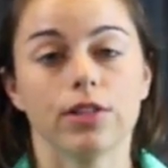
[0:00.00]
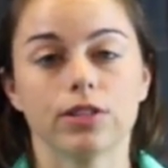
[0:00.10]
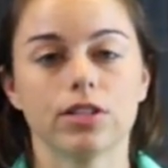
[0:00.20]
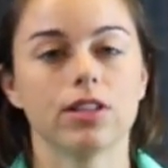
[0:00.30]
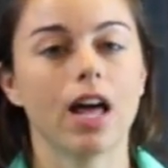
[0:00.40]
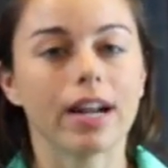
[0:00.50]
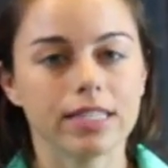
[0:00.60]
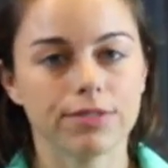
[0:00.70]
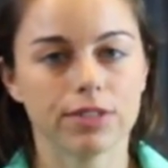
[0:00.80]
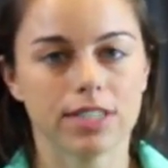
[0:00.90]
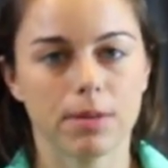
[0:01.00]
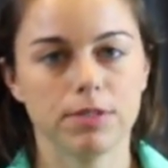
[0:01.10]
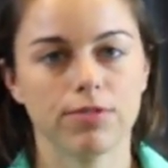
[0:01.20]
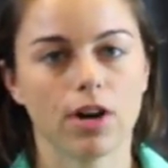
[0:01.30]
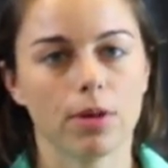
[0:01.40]
There's a lot of different
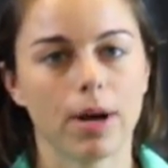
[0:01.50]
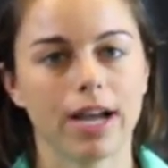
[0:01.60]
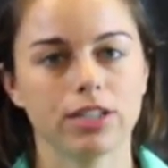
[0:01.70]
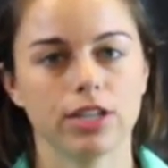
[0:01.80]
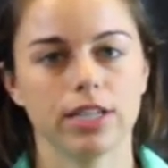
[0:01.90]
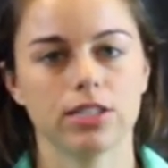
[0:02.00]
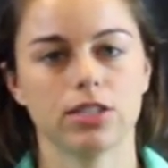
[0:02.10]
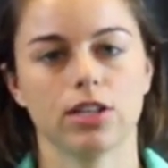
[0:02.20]
types of carbohydrates.